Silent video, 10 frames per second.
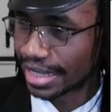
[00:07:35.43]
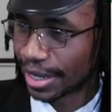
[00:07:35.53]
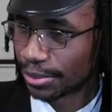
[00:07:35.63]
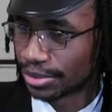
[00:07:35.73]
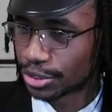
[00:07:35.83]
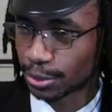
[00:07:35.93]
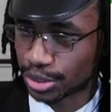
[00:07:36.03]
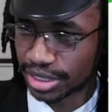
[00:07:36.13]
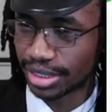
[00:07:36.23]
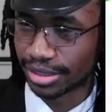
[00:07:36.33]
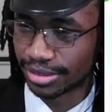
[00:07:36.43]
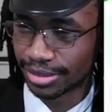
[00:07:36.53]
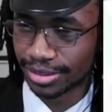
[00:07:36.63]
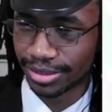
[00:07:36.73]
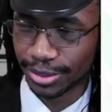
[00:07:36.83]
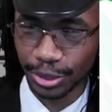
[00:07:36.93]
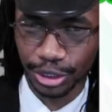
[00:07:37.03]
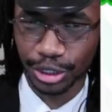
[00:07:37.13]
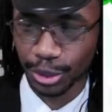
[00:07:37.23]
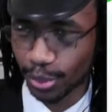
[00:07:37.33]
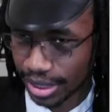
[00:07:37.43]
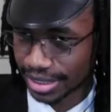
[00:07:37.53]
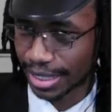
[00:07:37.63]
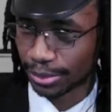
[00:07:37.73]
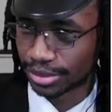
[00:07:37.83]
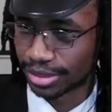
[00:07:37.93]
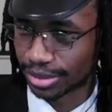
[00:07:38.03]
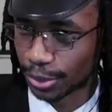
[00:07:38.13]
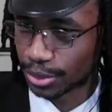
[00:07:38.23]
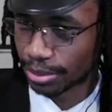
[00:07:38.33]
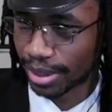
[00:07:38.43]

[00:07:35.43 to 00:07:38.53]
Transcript: down. There's no seat. You just squat down to go to the